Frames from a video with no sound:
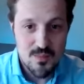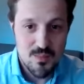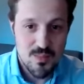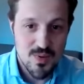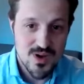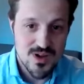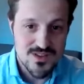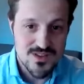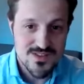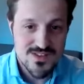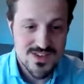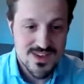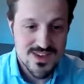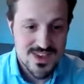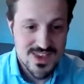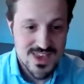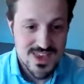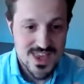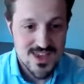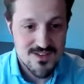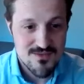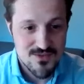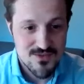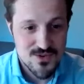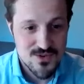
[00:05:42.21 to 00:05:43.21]
But
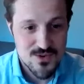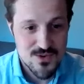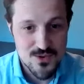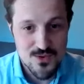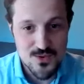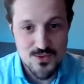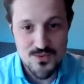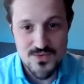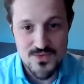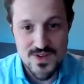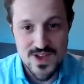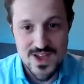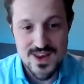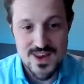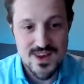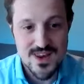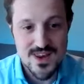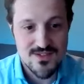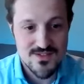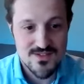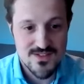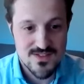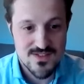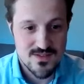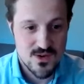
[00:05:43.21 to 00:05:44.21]
if you
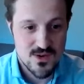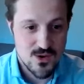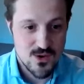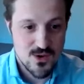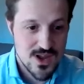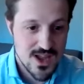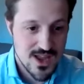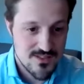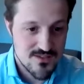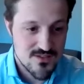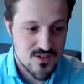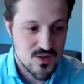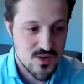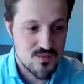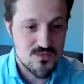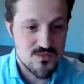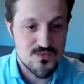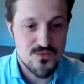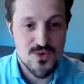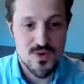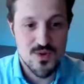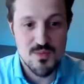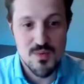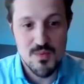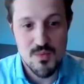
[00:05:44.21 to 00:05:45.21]
then look at them
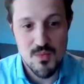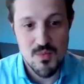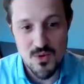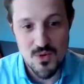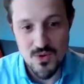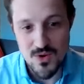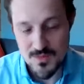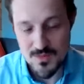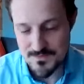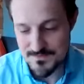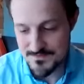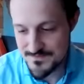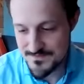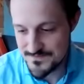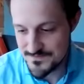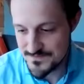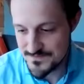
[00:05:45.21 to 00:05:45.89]
from a more